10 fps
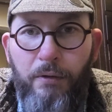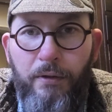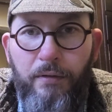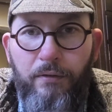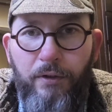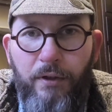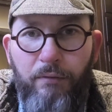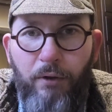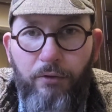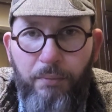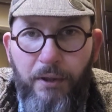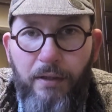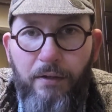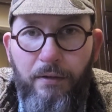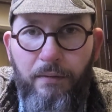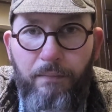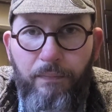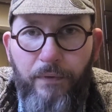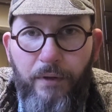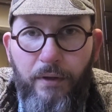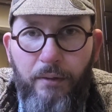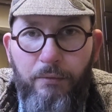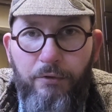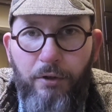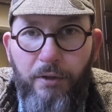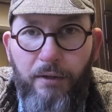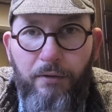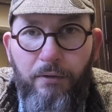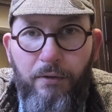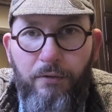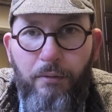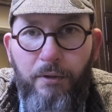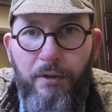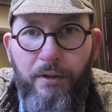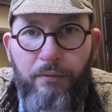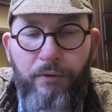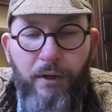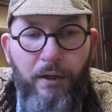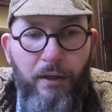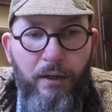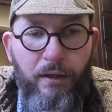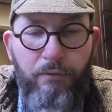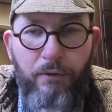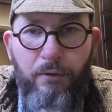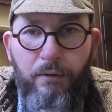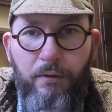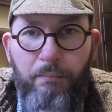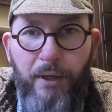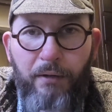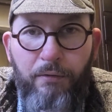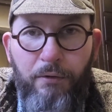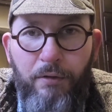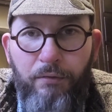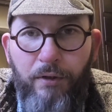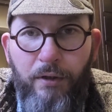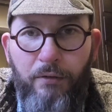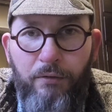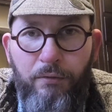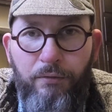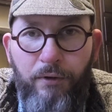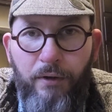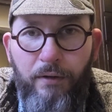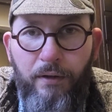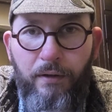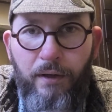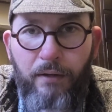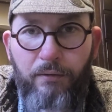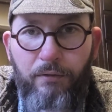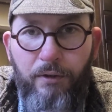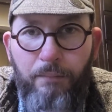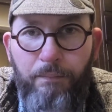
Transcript: at Velocipedian showed how to do this, I believe. If you look back through his videos, you'll find that that's